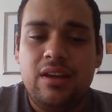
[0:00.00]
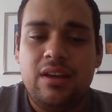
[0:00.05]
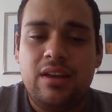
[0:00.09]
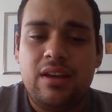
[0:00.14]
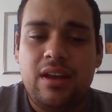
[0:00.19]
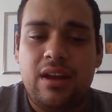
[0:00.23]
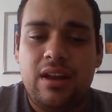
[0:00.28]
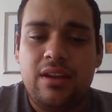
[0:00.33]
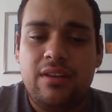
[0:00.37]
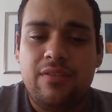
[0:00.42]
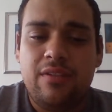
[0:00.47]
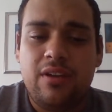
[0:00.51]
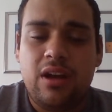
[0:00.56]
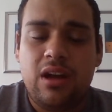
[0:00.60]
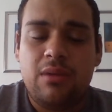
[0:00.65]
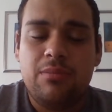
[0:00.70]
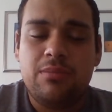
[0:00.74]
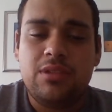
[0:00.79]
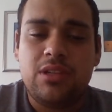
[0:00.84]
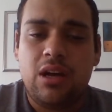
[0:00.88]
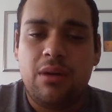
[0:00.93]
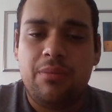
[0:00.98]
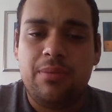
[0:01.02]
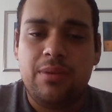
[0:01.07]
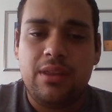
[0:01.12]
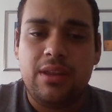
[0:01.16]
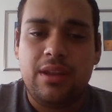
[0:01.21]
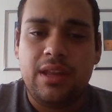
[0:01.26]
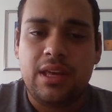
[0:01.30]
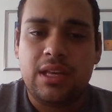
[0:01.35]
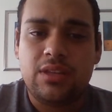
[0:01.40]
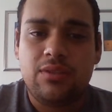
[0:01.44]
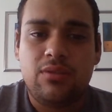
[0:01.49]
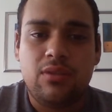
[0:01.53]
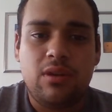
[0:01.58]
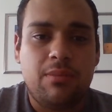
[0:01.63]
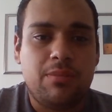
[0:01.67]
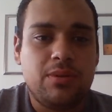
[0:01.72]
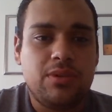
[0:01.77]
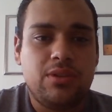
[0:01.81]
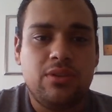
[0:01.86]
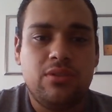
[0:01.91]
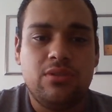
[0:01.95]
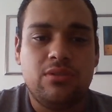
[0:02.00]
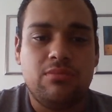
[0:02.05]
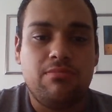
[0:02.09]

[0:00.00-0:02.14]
kind of comes up in the next few episodes.